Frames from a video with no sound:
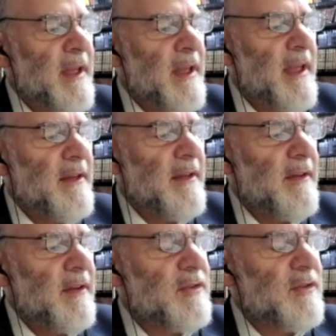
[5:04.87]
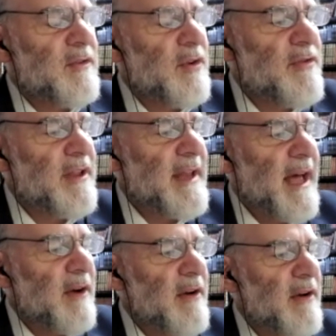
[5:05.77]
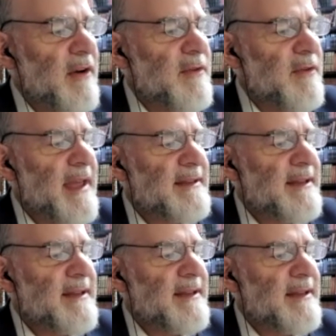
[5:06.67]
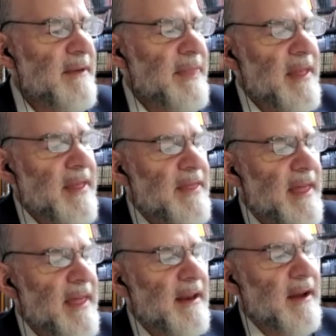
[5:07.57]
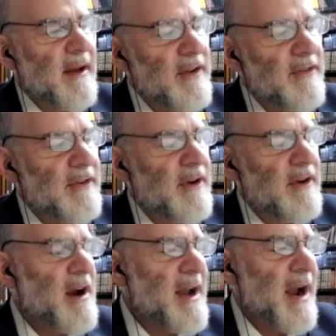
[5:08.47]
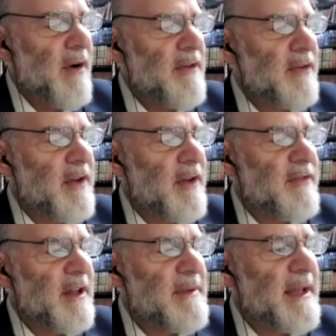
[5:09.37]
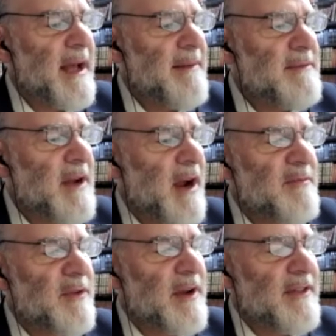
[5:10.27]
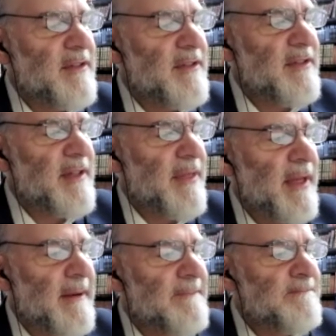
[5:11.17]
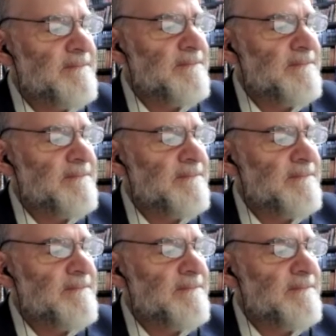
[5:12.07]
it turns to naros. So you can't tell me that hoisen are naros. Hoisen can become naros. They're not the same thing.